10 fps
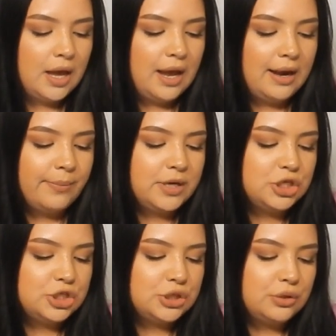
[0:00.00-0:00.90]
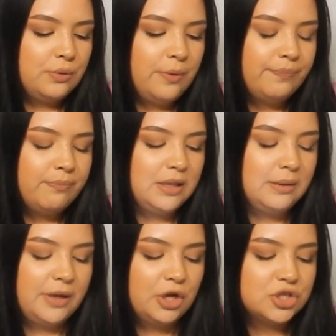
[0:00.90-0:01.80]
and I'm going to do
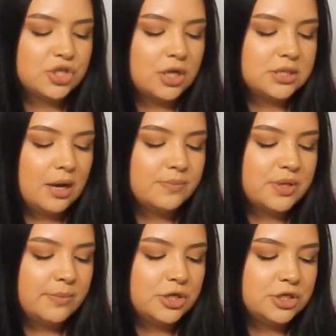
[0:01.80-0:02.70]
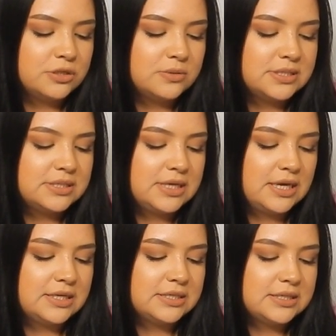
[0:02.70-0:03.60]
millimeters on top. So I'm going to do 6,